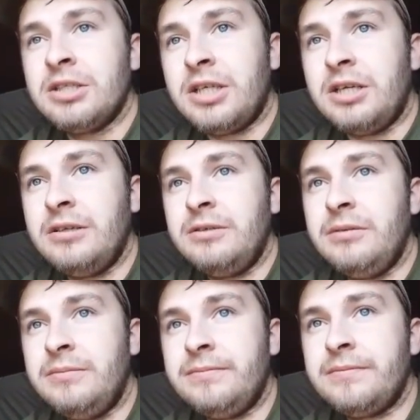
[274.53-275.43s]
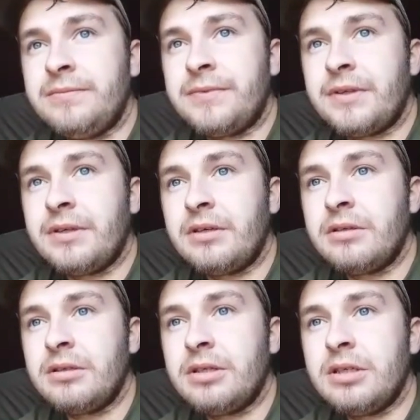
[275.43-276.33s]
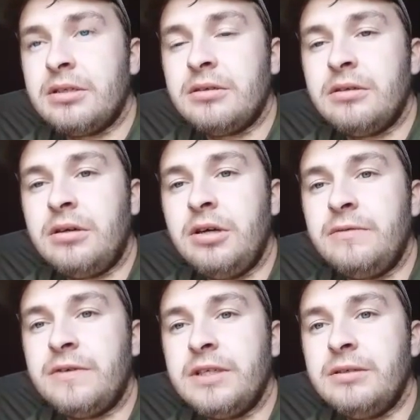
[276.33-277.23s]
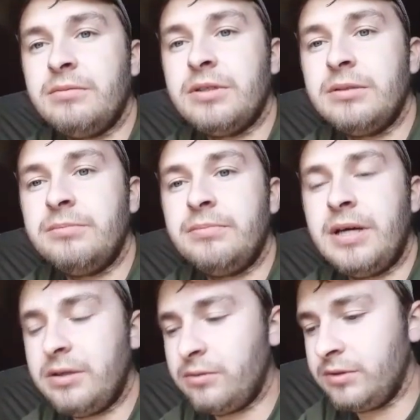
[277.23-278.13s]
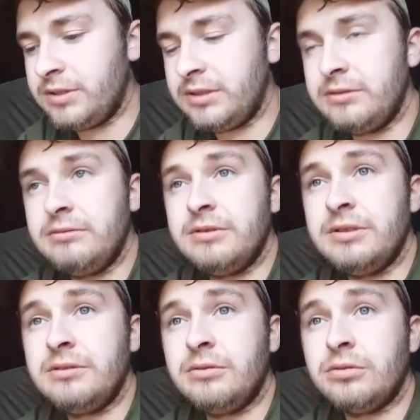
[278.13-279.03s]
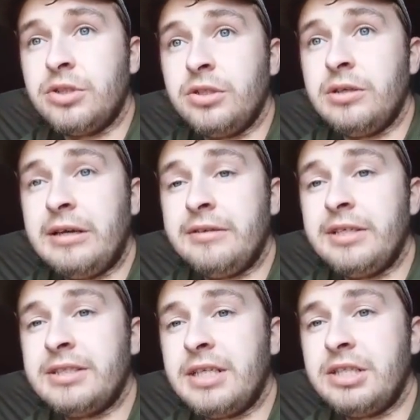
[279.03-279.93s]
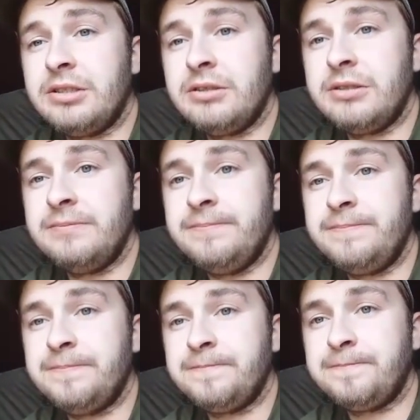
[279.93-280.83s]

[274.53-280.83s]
so yeah, hopefully we bag 1 or 2 out of this session.